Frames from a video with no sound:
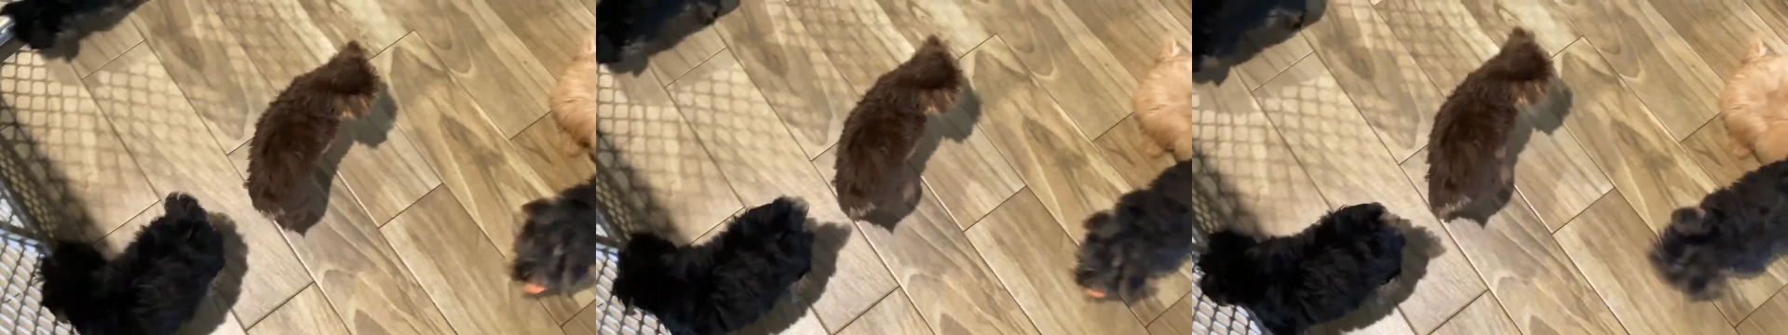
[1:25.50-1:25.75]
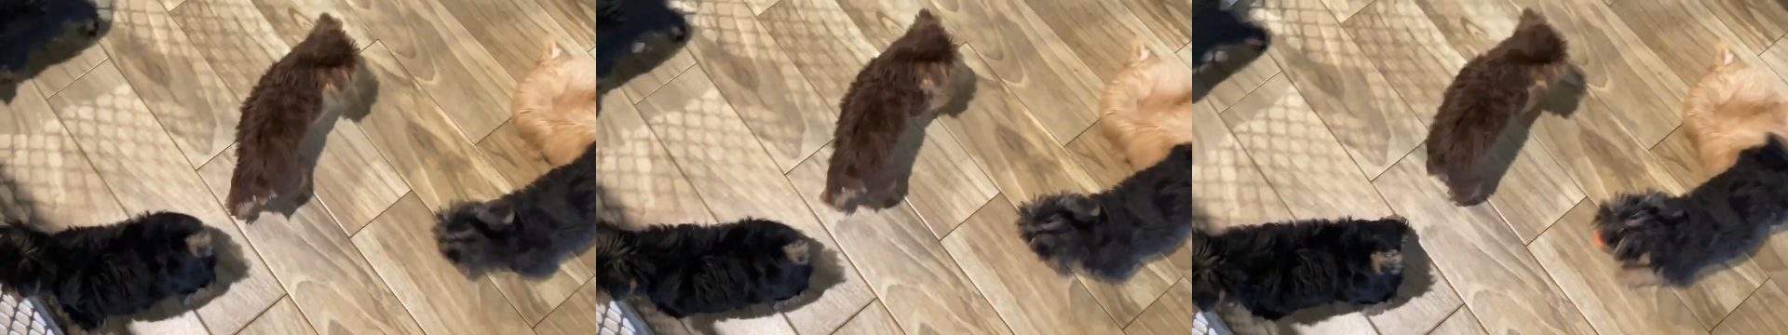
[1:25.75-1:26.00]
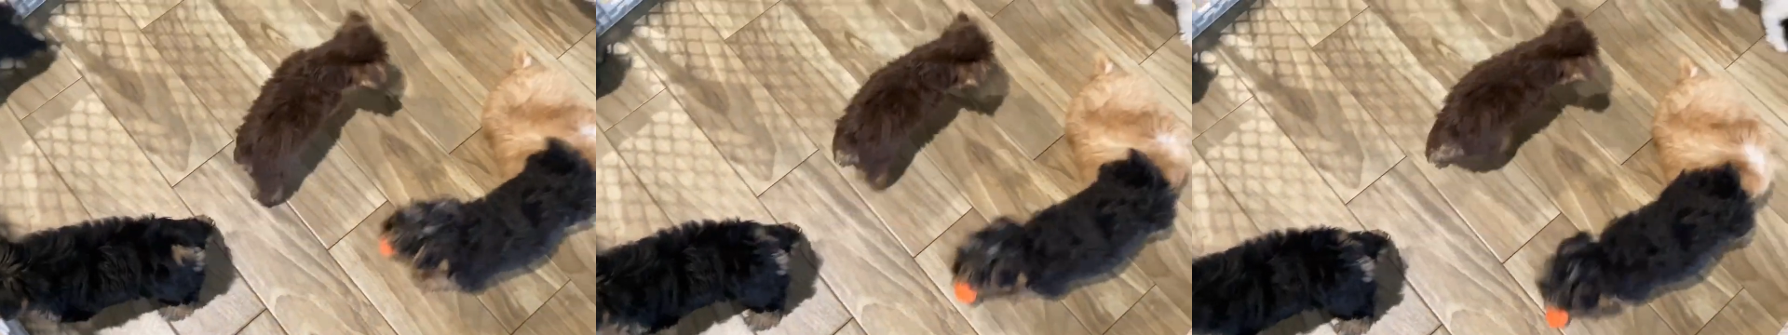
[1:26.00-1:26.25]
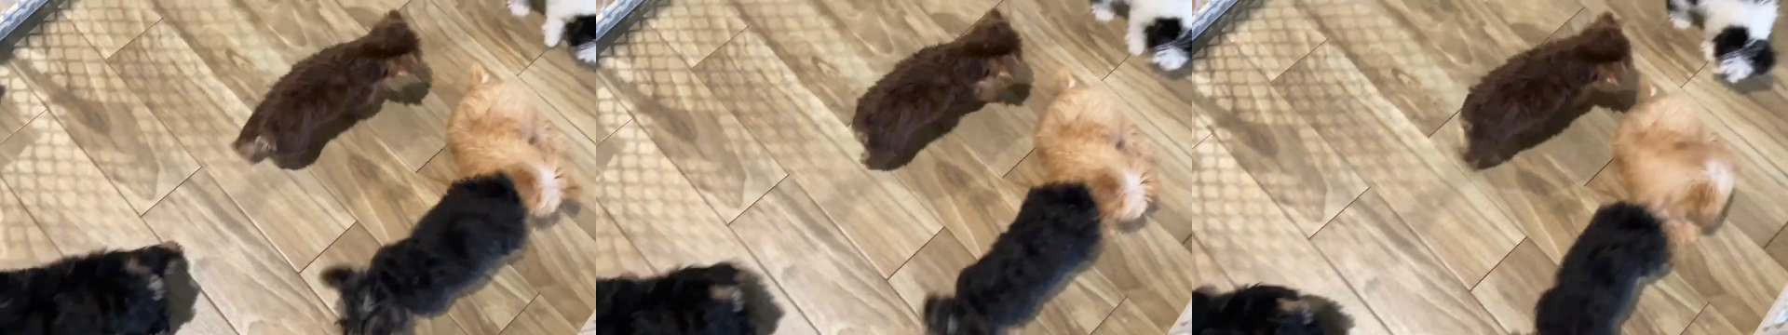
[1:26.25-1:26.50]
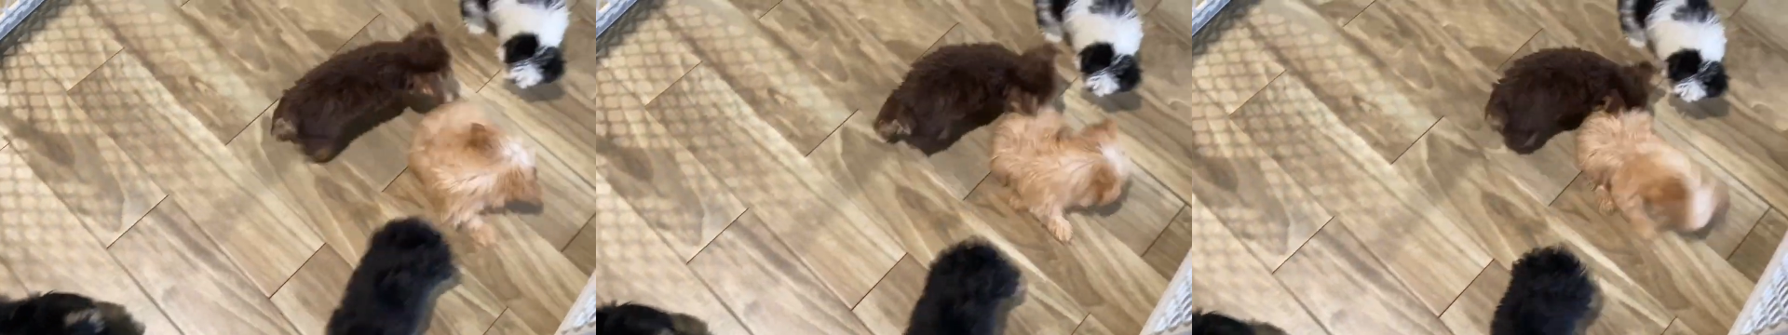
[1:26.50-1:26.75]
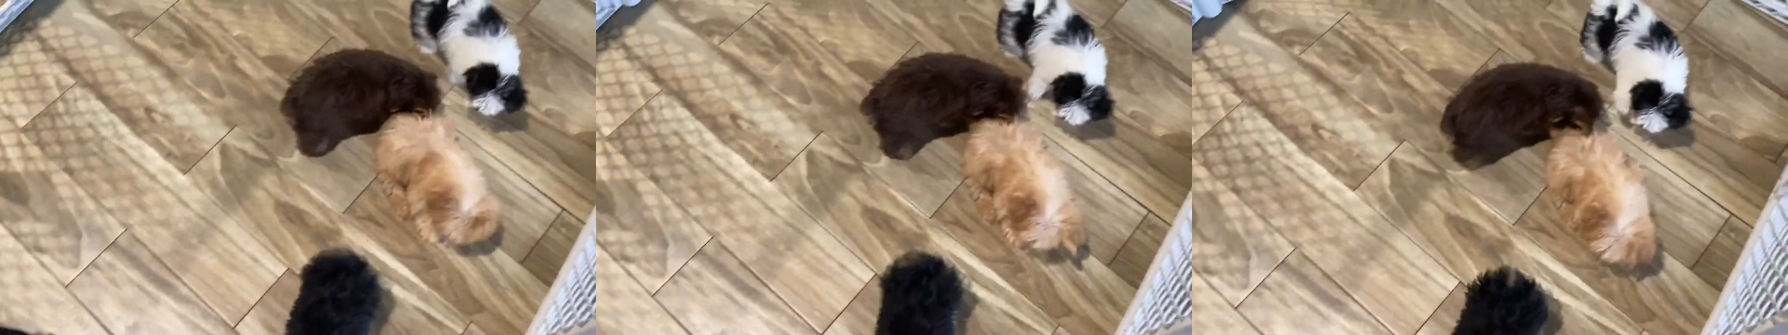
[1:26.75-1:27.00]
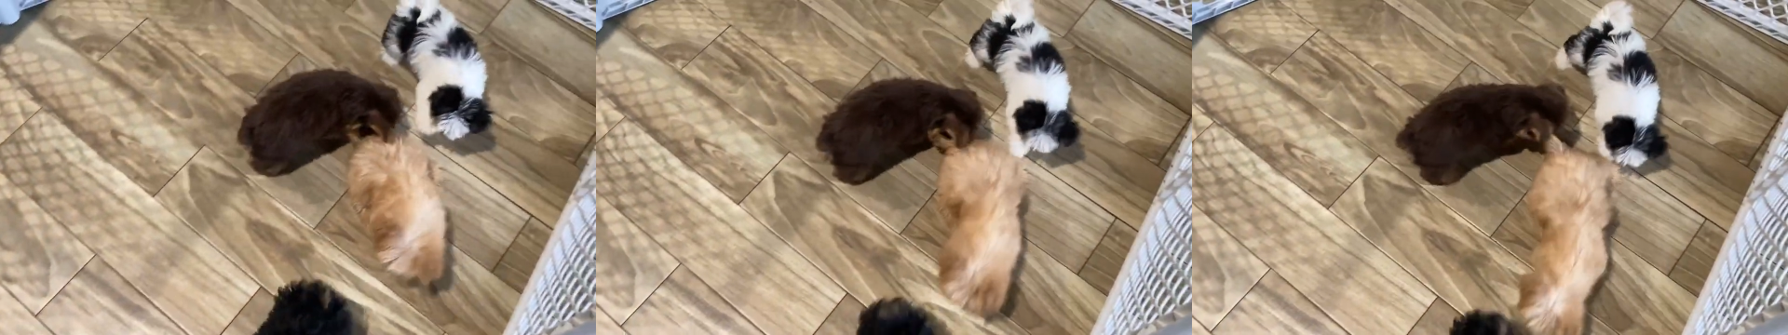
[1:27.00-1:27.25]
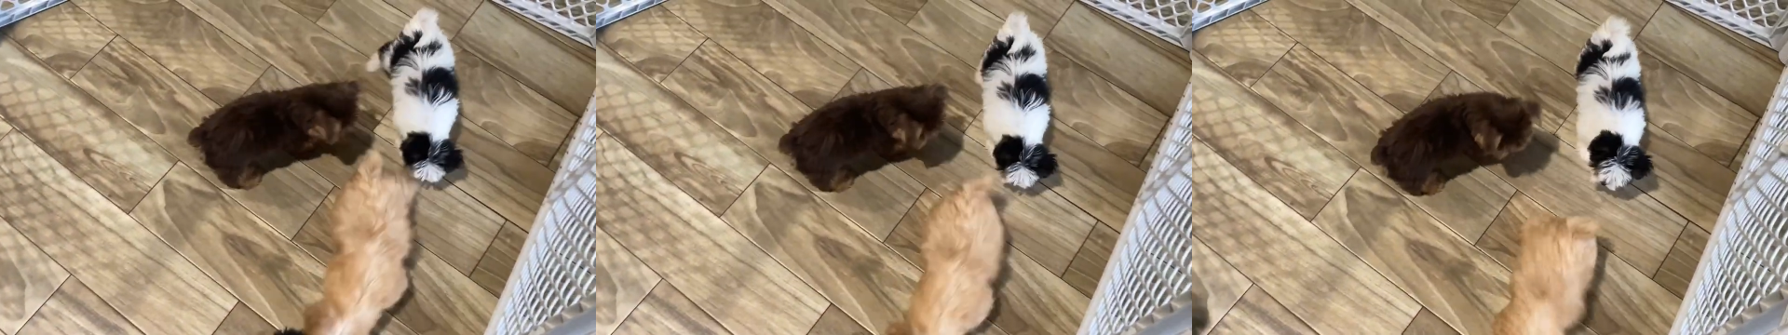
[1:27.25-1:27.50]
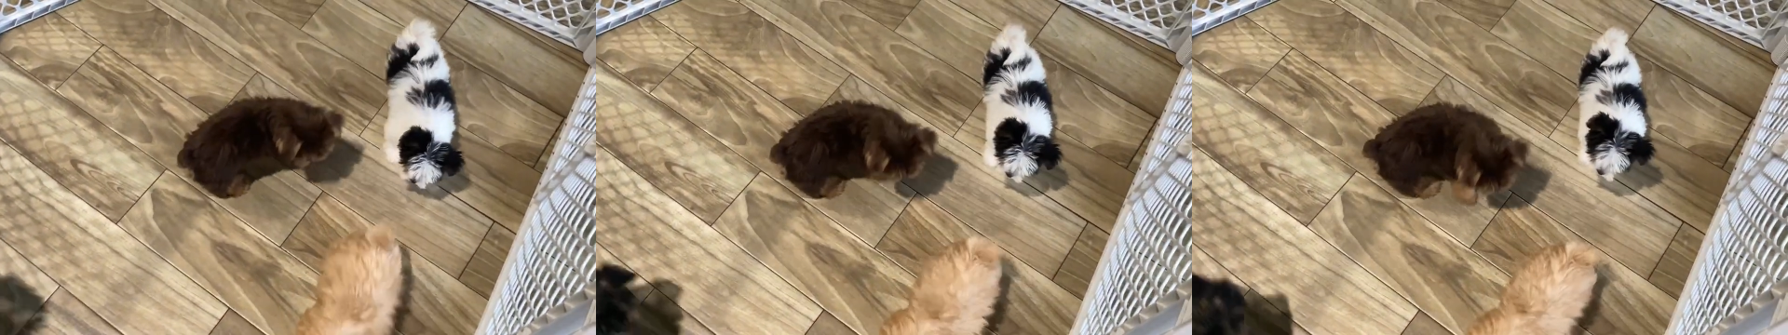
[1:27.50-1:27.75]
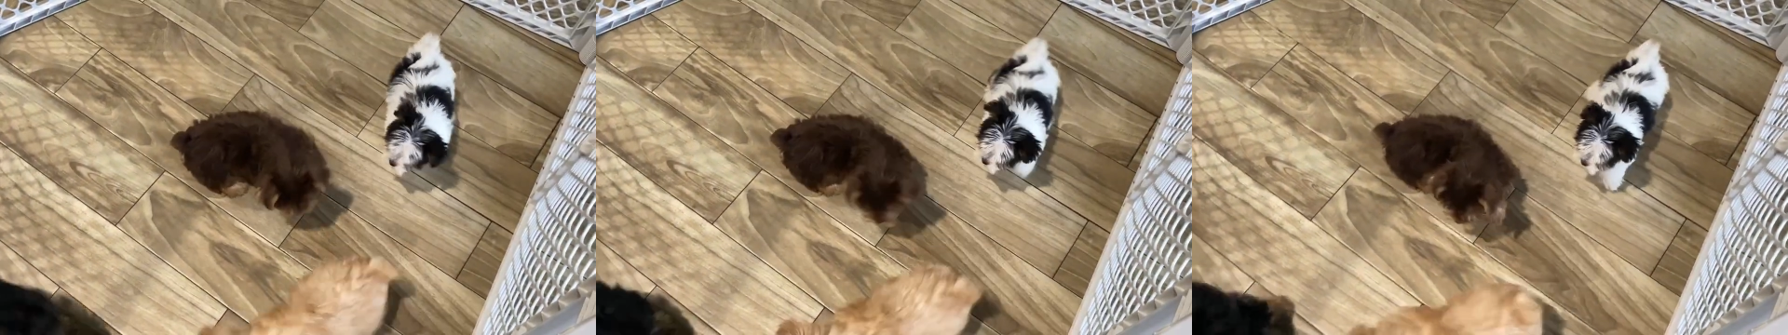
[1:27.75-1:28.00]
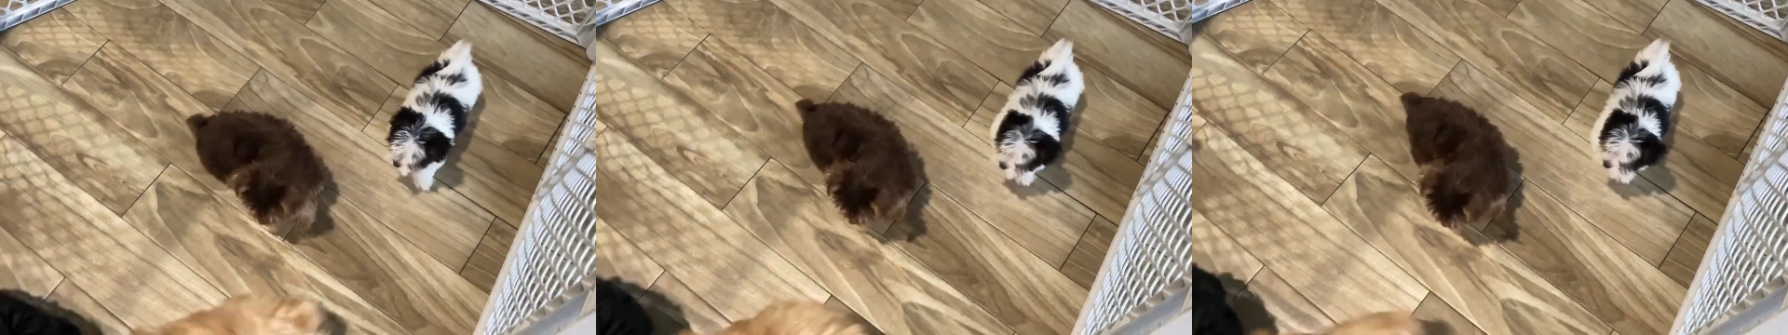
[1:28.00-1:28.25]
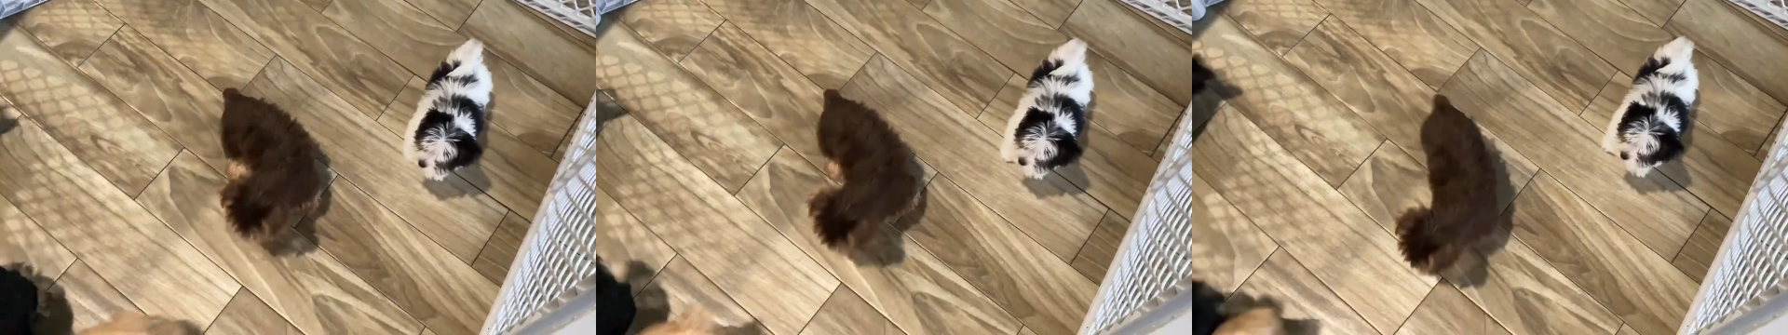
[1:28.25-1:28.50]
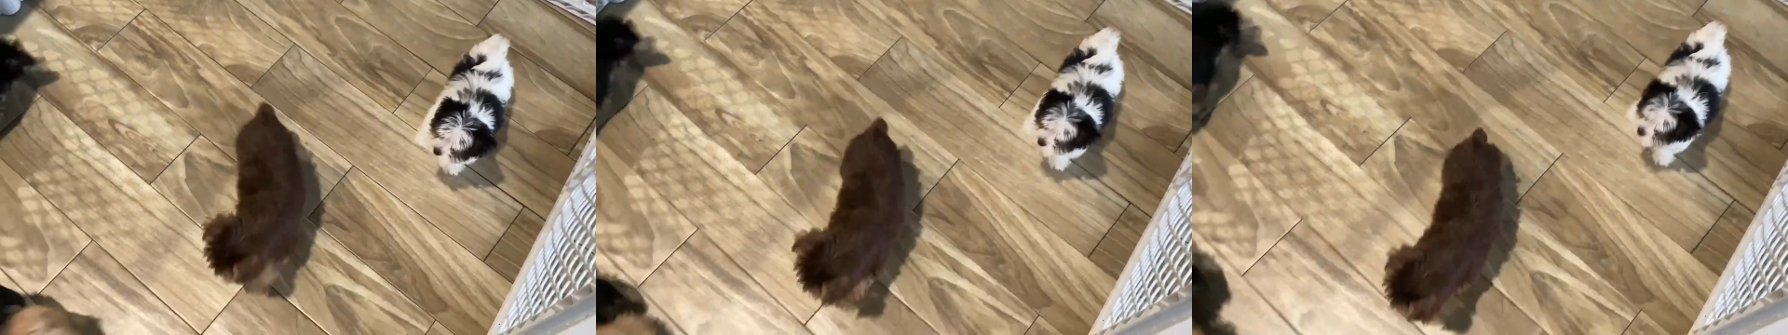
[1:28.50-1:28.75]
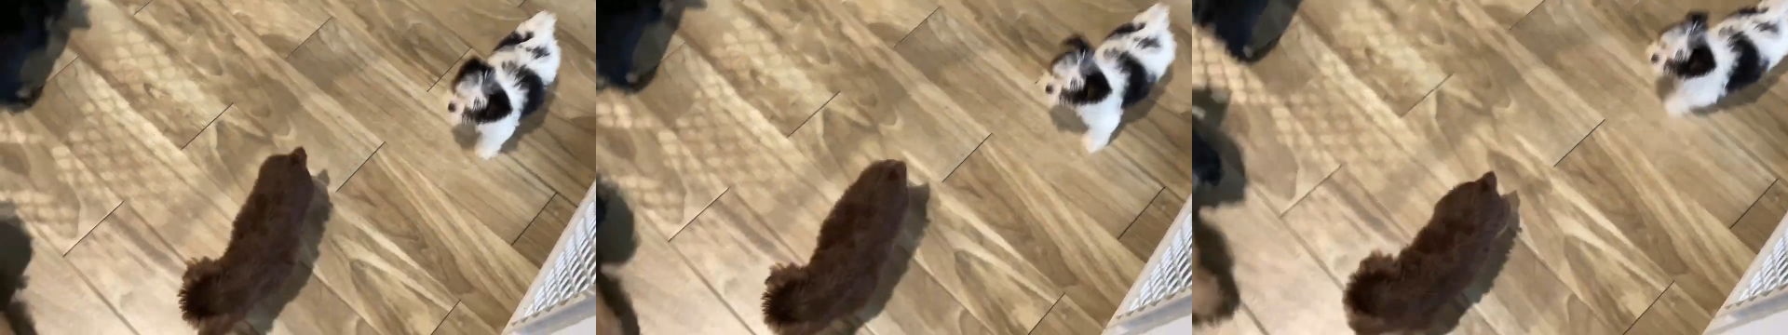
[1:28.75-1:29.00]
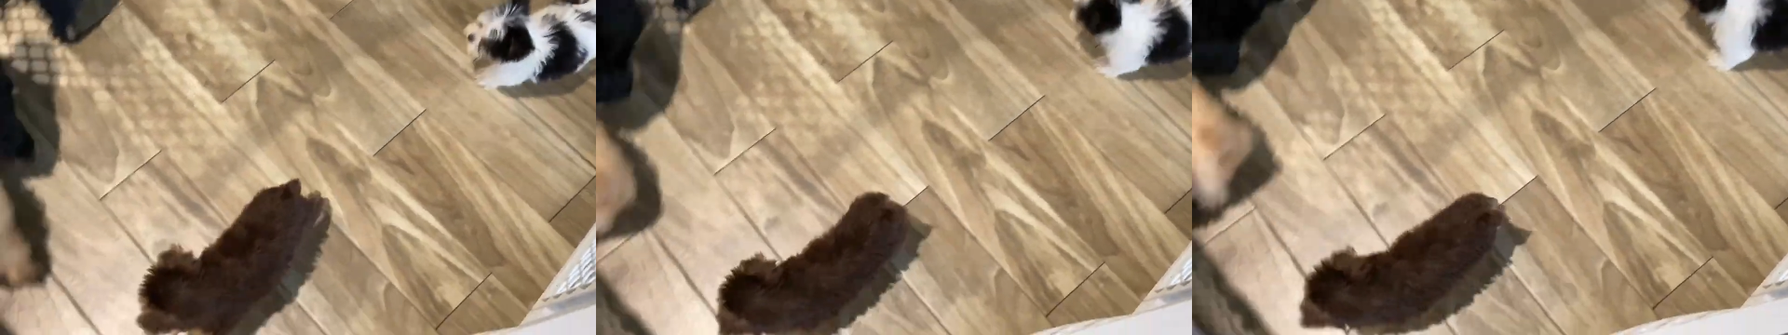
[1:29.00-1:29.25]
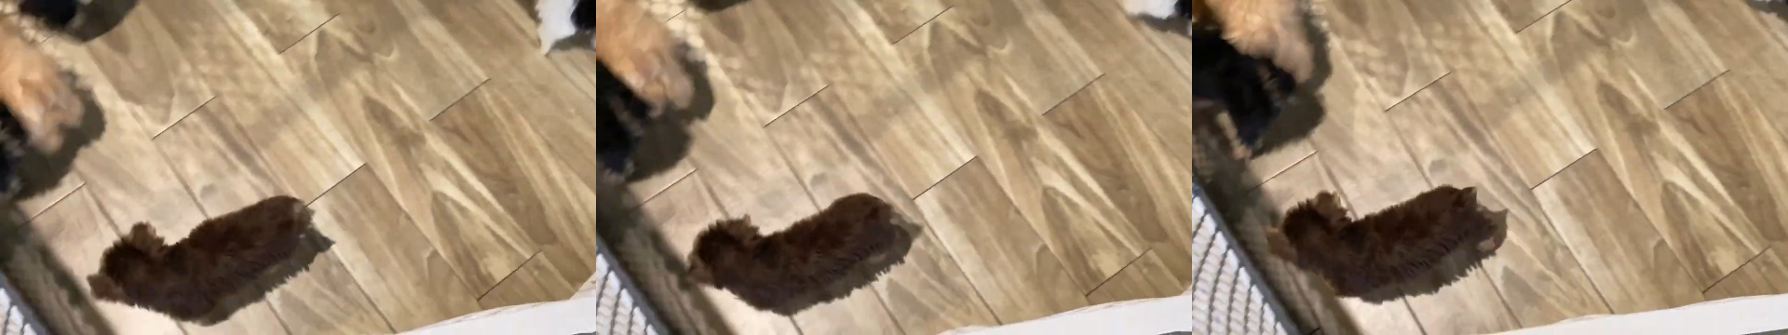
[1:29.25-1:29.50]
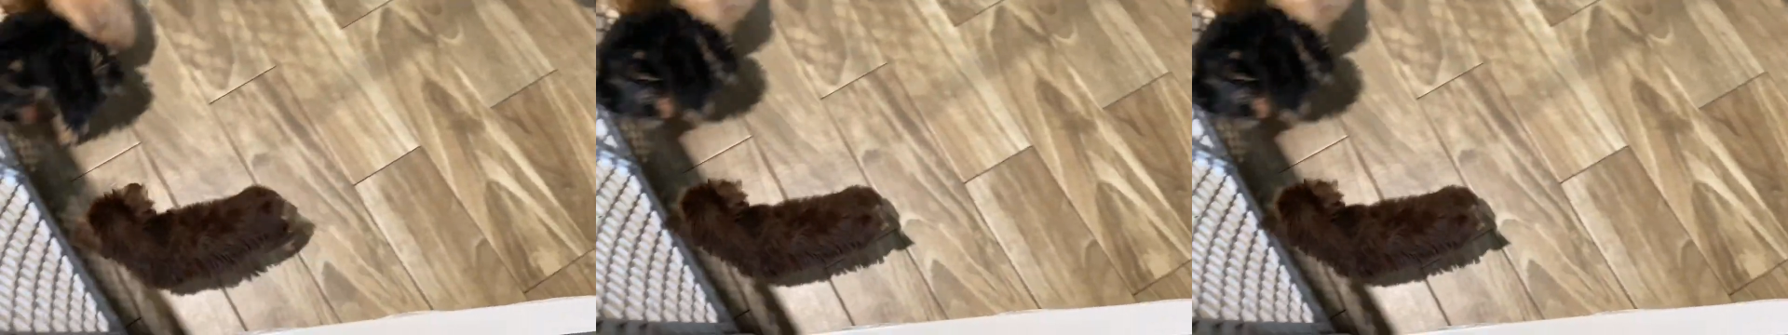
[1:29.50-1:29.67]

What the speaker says: (no speaker visible)